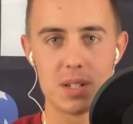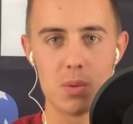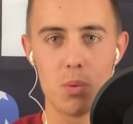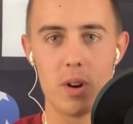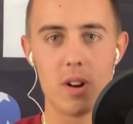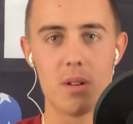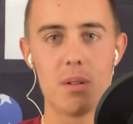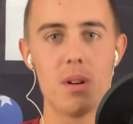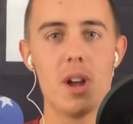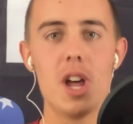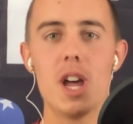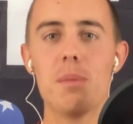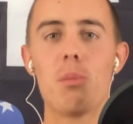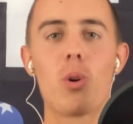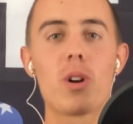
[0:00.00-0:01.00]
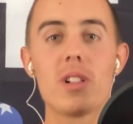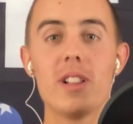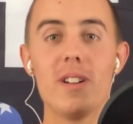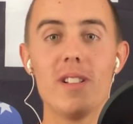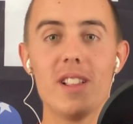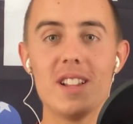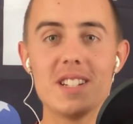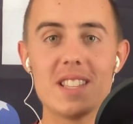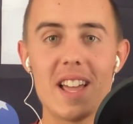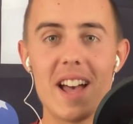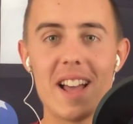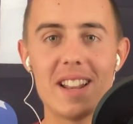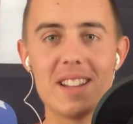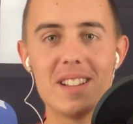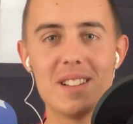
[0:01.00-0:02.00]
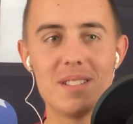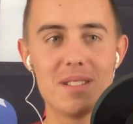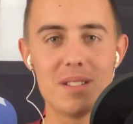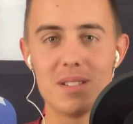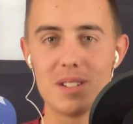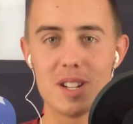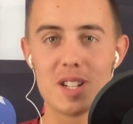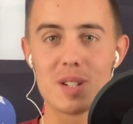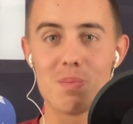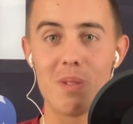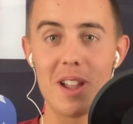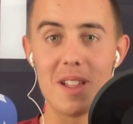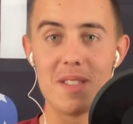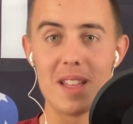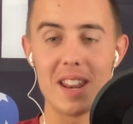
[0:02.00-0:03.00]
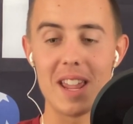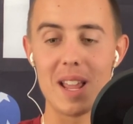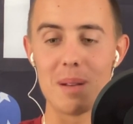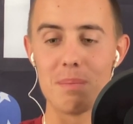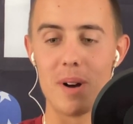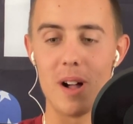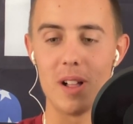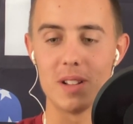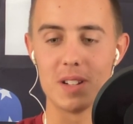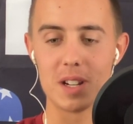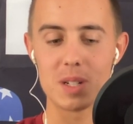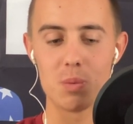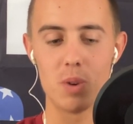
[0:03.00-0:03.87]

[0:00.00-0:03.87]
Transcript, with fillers: Where more clearly is that displayed than in politics?